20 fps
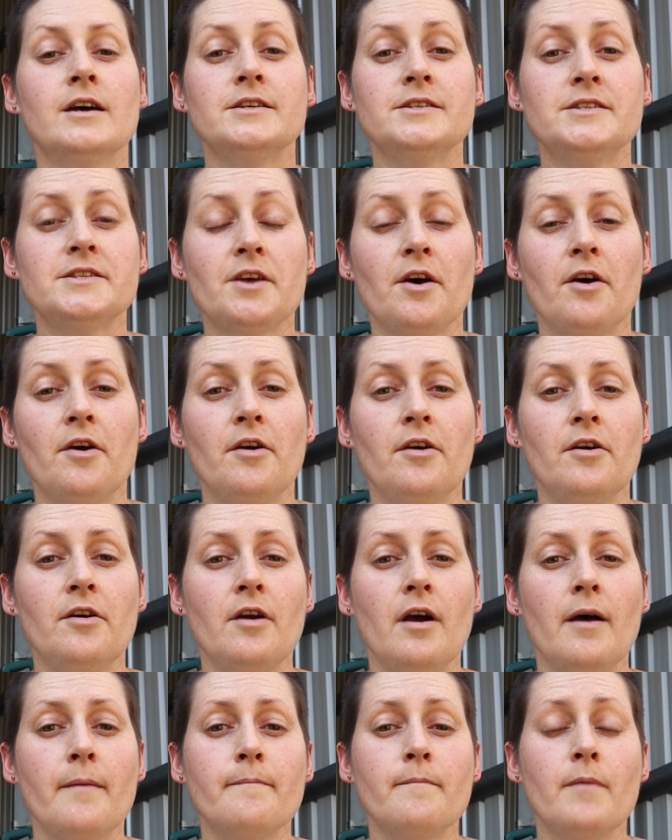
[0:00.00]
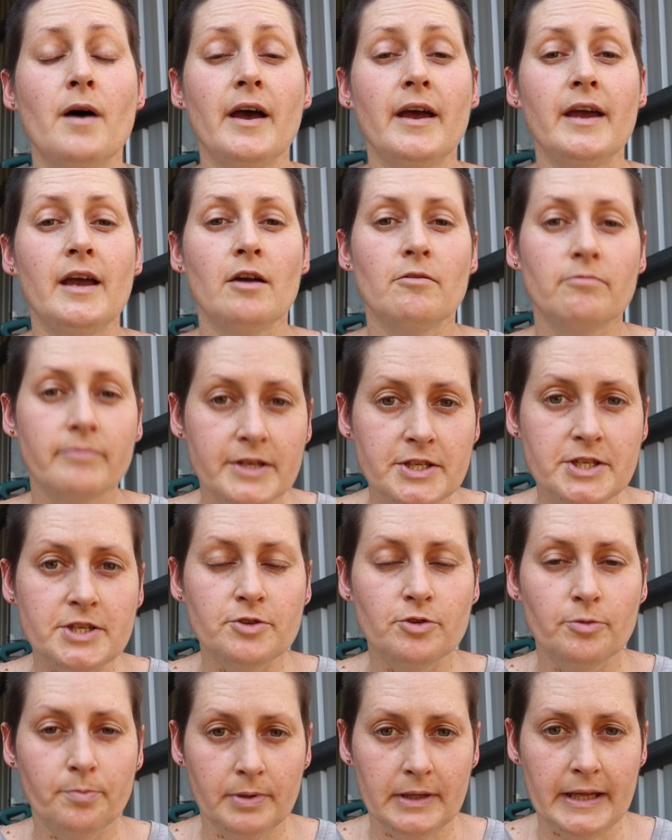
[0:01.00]
So my
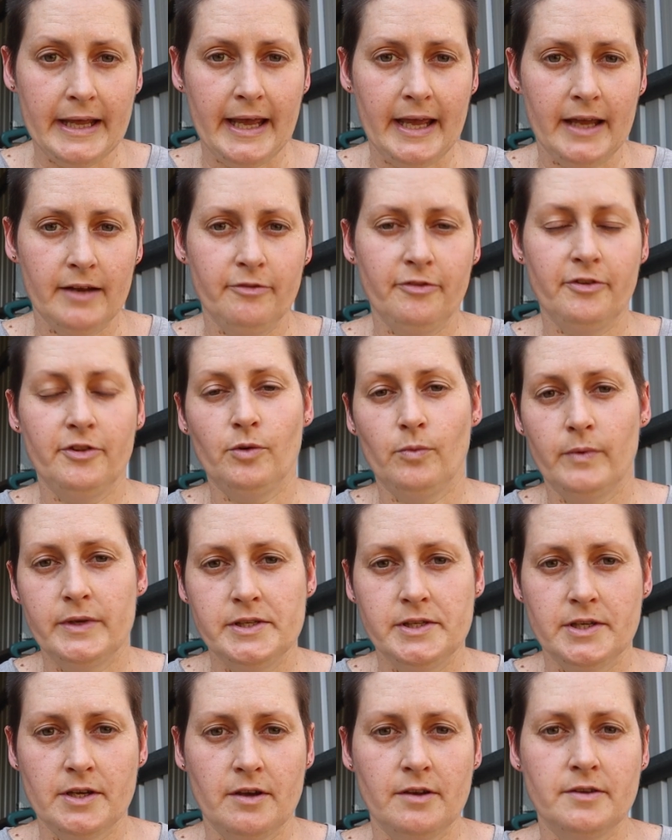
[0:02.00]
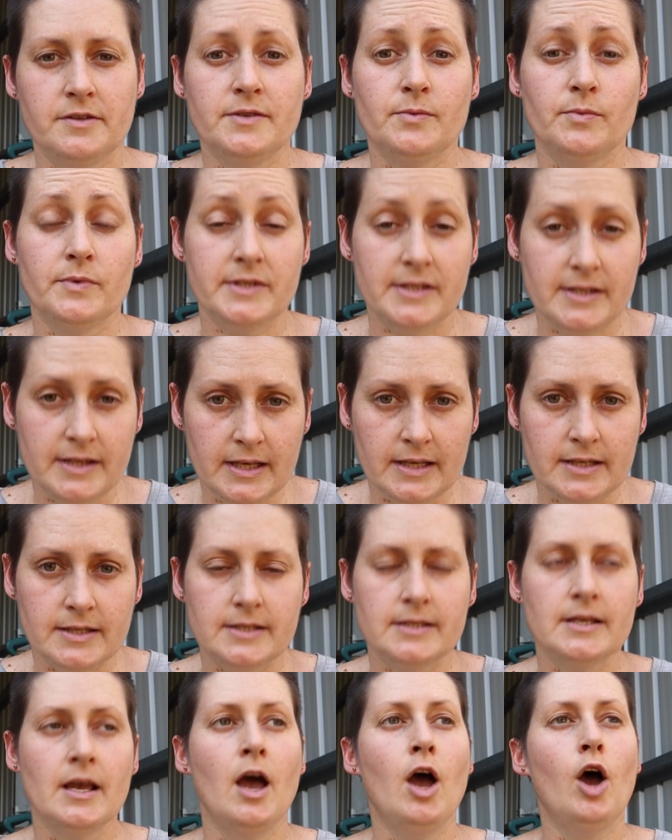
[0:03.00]
original plan for the windows was
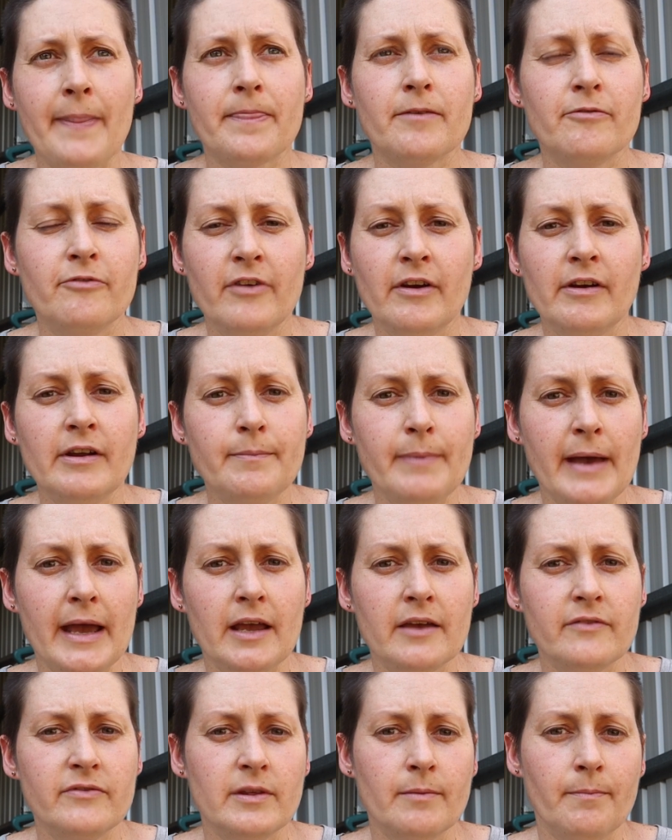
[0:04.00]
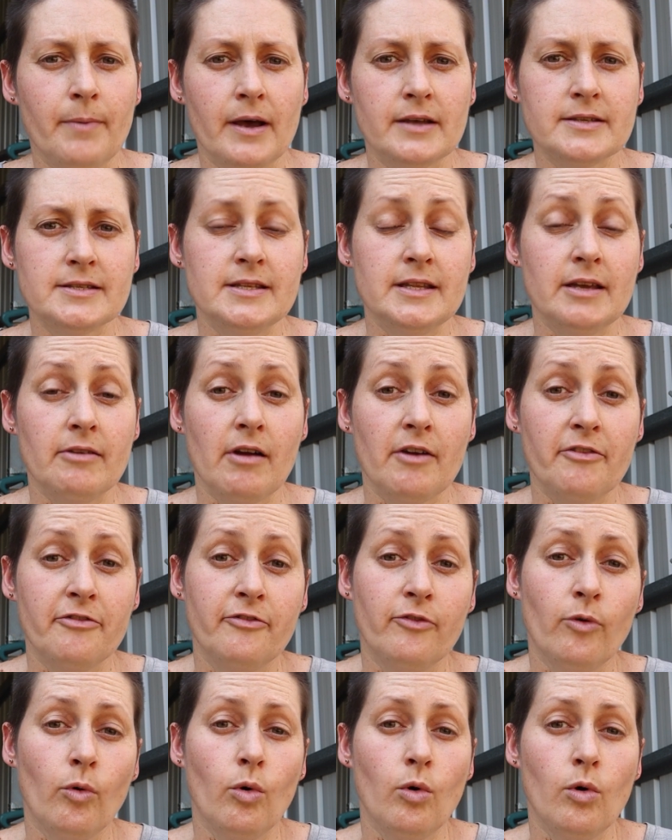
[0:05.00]
this. At the very back of the bus there are
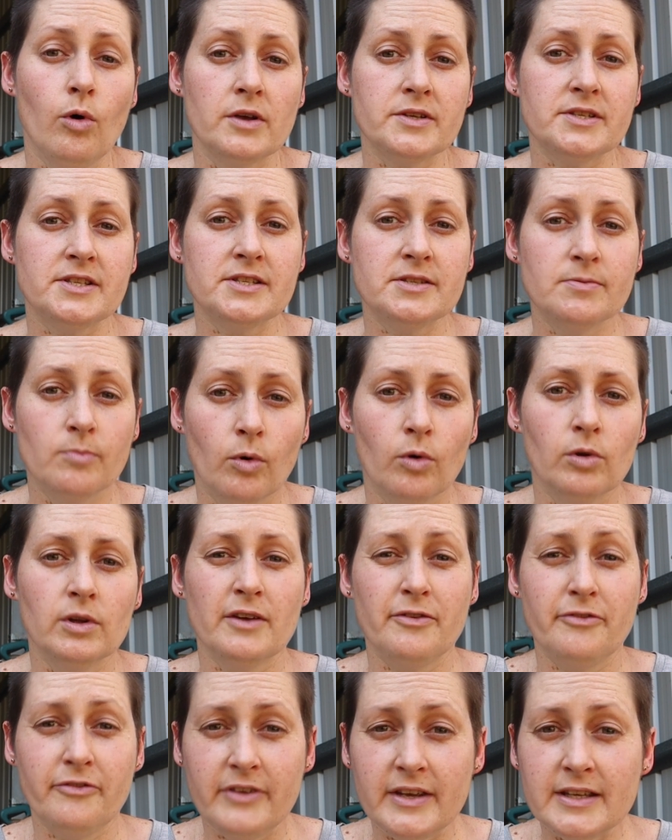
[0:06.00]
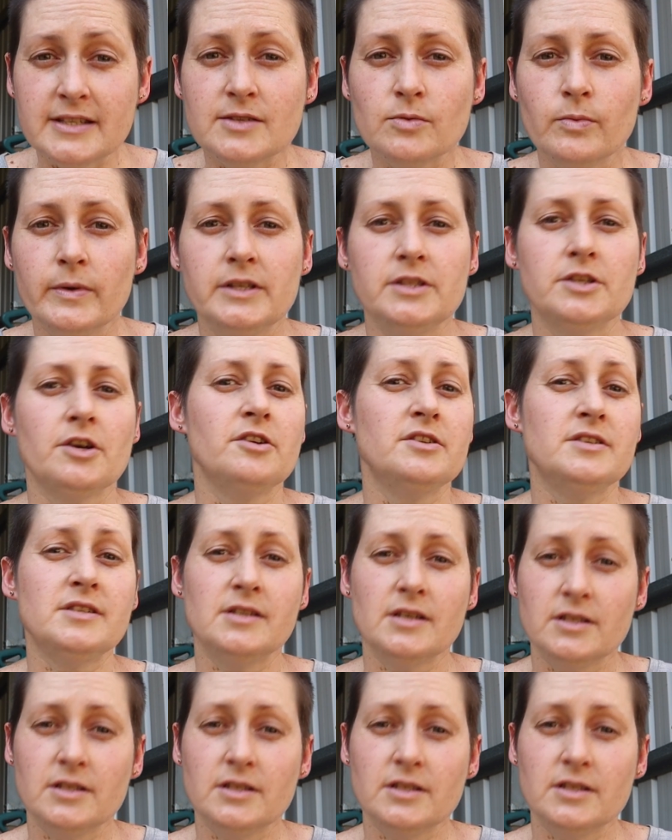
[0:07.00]
4 smaller fixed windows